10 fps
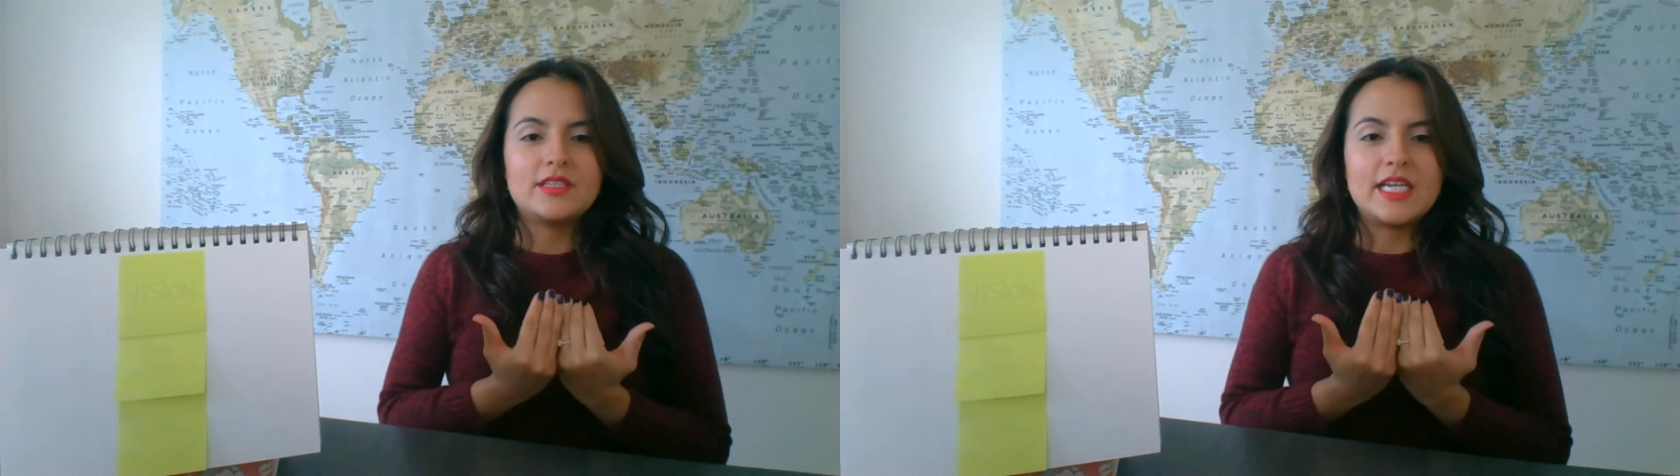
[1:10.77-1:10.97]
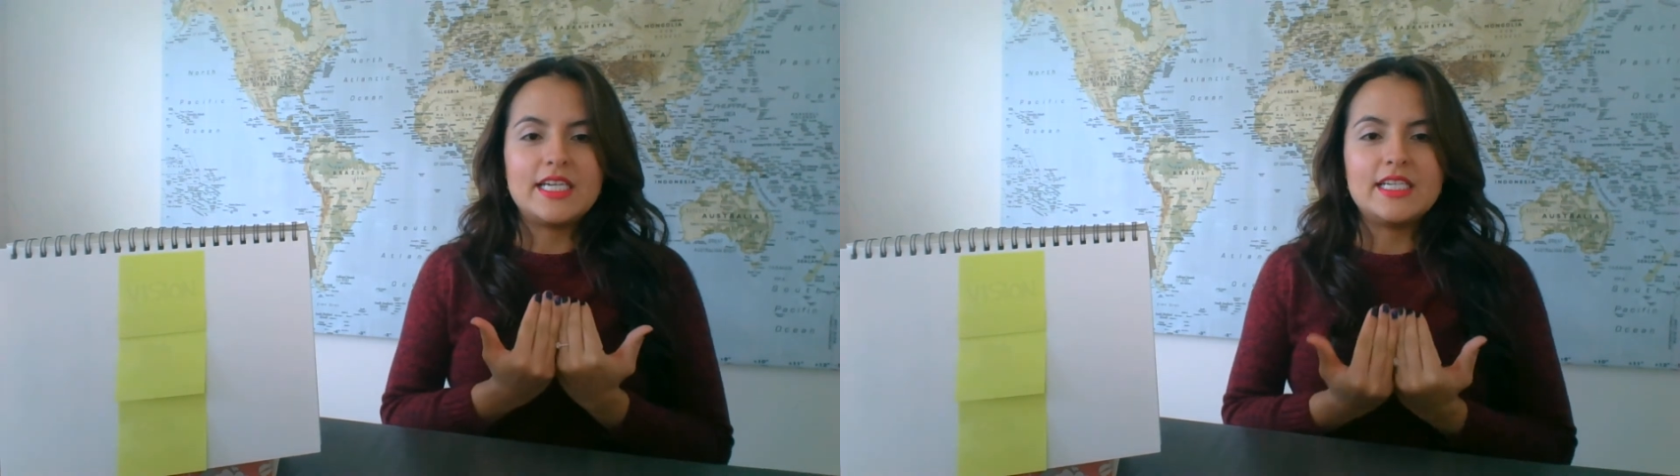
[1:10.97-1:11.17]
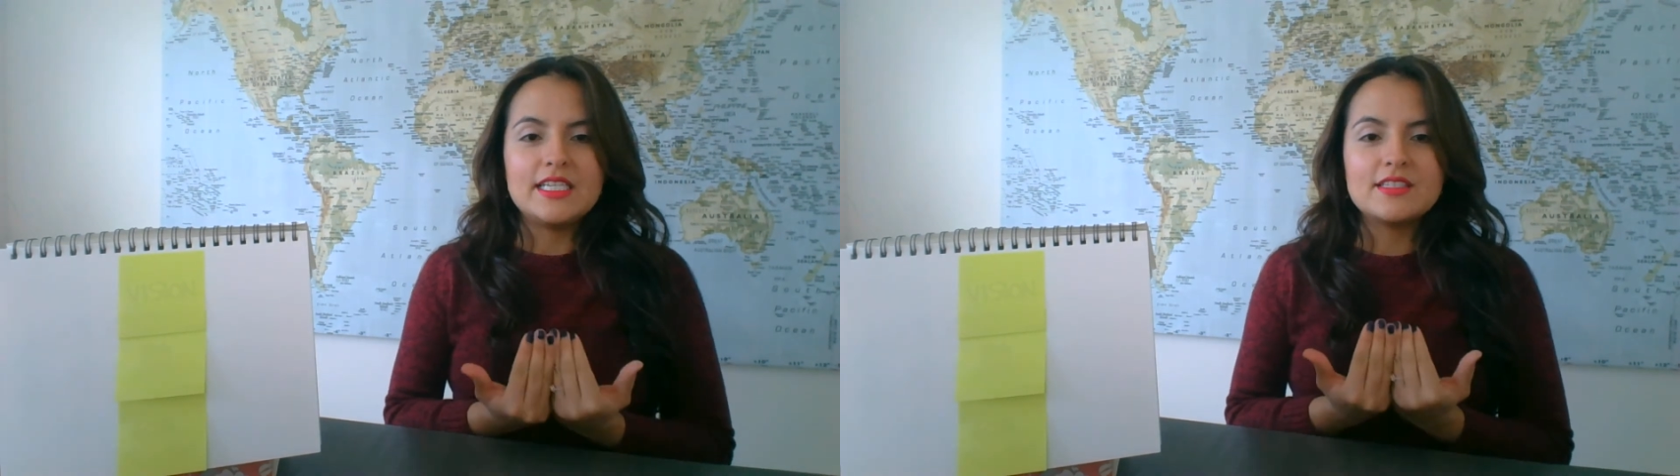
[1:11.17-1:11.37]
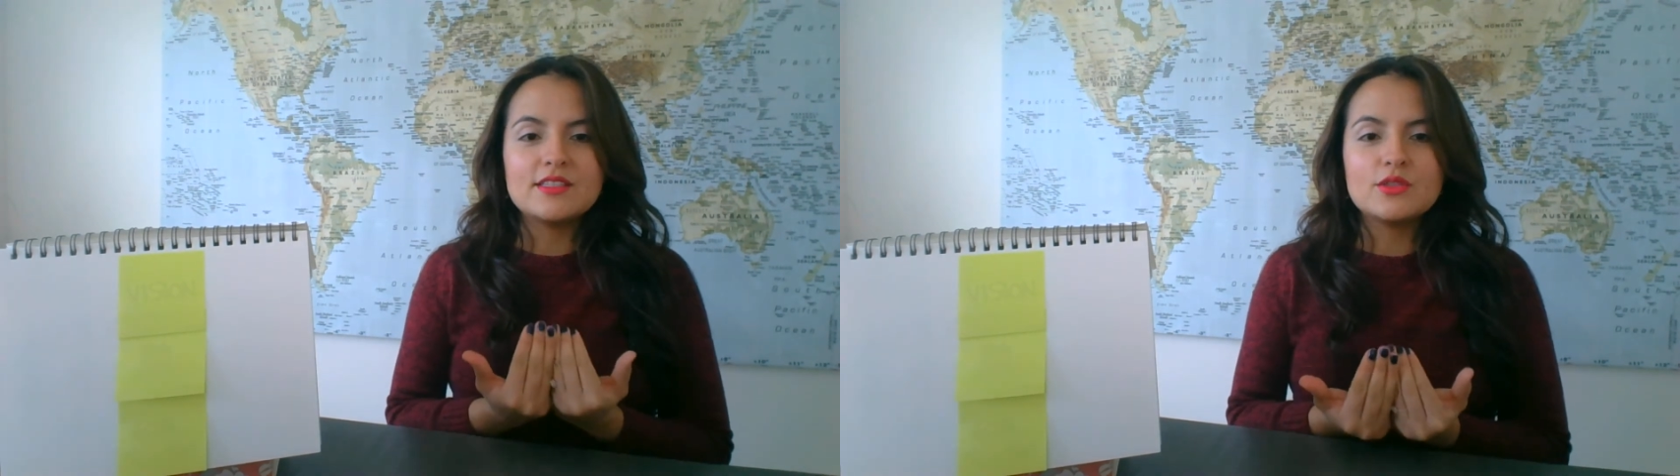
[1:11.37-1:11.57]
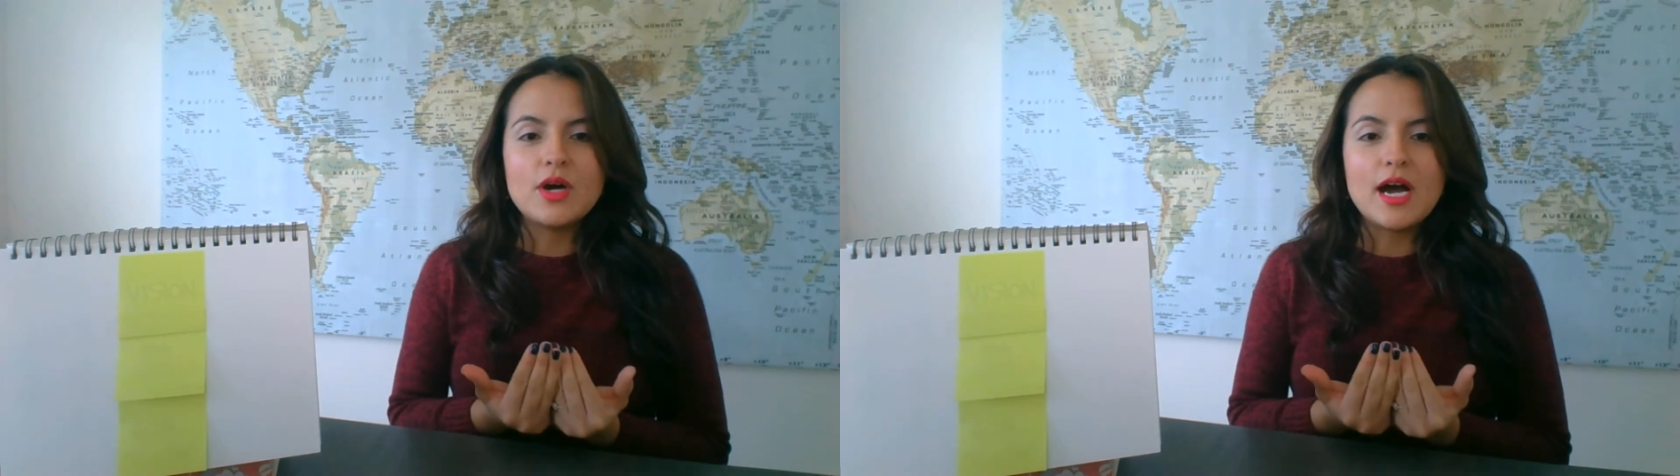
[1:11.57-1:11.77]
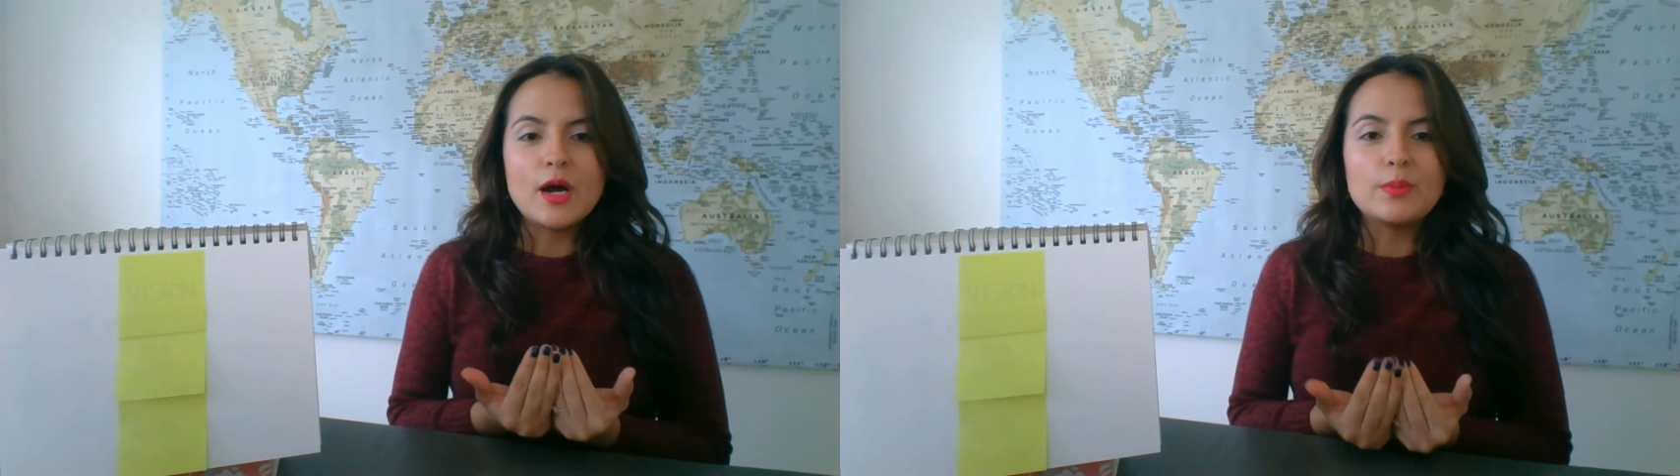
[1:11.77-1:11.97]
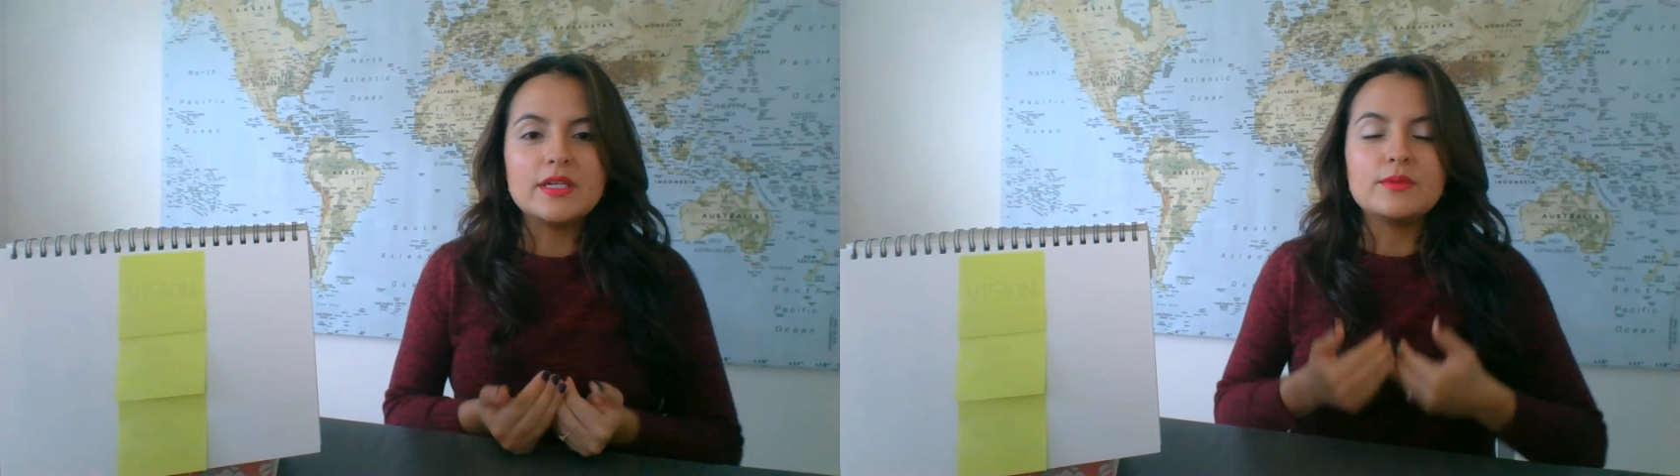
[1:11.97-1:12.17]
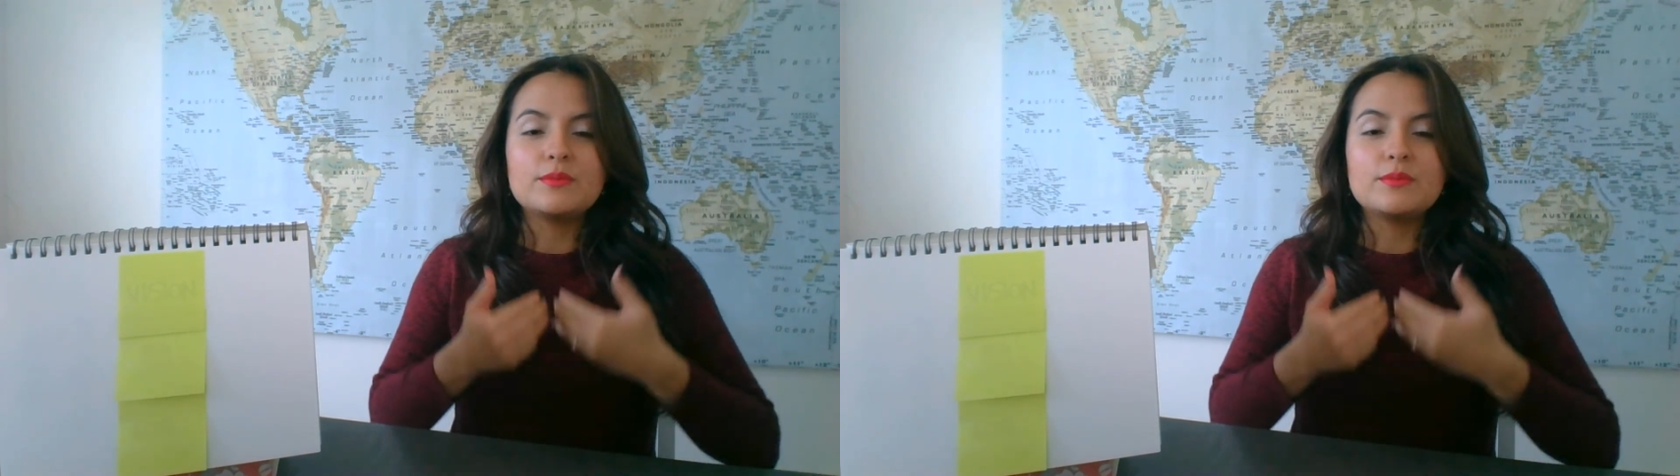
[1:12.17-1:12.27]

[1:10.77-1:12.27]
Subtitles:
that it needs to happen